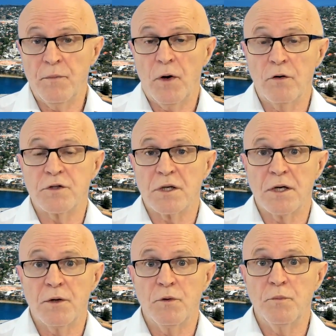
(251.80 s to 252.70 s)

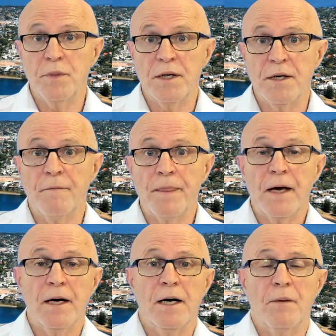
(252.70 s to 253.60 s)
logically would be
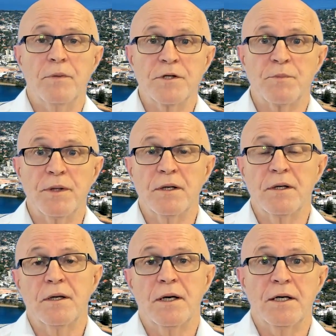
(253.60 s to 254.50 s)
Brisbane
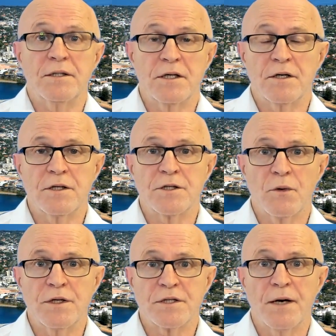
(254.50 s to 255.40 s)
and southeast
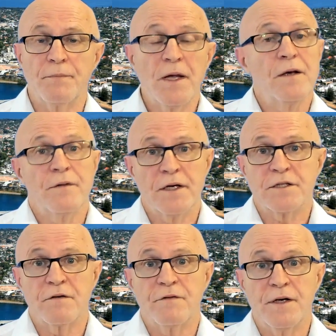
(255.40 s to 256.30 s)
Queensland. That's
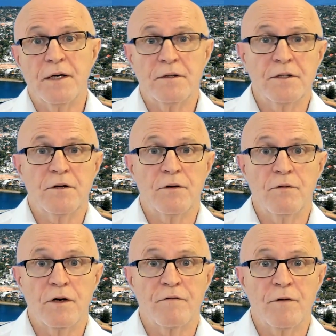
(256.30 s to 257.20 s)
it for now. Terry
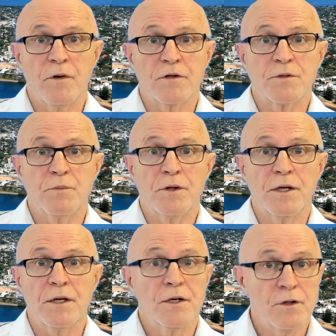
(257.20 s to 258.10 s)
Ryder from
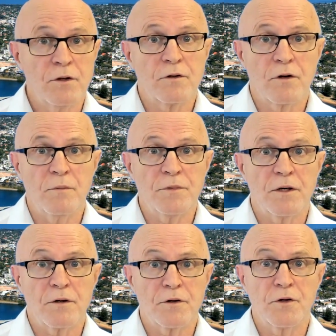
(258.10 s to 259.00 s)

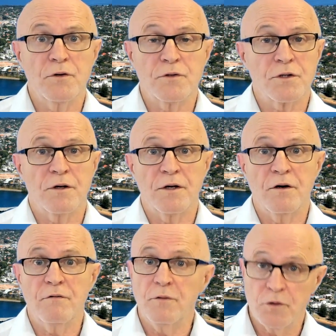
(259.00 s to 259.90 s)
hotspotting.com.au signing
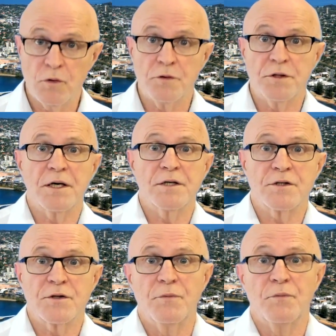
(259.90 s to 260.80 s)
off. Talk to you again
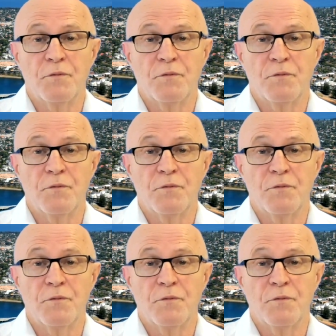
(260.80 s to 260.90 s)
soon.